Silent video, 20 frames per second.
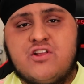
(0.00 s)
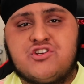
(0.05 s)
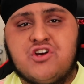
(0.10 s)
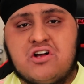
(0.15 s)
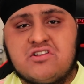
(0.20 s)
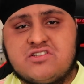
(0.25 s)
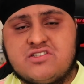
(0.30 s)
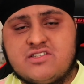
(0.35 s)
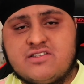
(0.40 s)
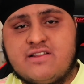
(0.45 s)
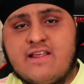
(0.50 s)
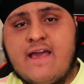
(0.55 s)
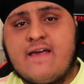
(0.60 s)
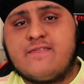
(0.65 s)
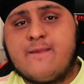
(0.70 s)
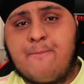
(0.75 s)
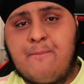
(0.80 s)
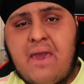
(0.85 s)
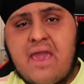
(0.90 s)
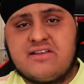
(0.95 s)
chances are there,
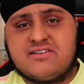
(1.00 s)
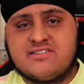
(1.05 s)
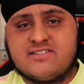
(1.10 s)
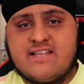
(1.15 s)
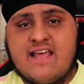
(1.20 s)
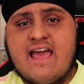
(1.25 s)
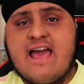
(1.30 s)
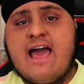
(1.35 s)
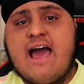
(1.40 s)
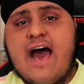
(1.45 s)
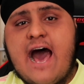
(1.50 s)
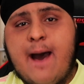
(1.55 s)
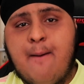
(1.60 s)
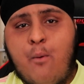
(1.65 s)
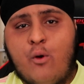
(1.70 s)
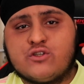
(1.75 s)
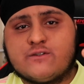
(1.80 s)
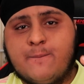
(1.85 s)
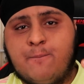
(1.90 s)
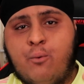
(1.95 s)
the pace is there,
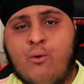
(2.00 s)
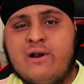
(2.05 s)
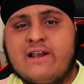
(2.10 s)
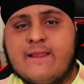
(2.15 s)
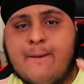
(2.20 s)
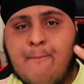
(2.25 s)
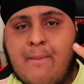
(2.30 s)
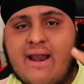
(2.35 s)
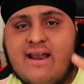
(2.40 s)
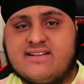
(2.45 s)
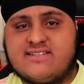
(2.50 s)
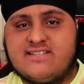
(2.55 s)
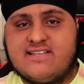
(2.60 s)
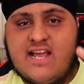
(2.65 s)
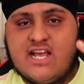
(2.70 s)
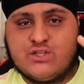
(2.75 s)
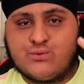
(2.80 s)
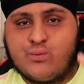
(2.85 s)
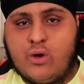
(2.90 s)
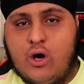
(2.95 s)
and most importantly, the balance is there as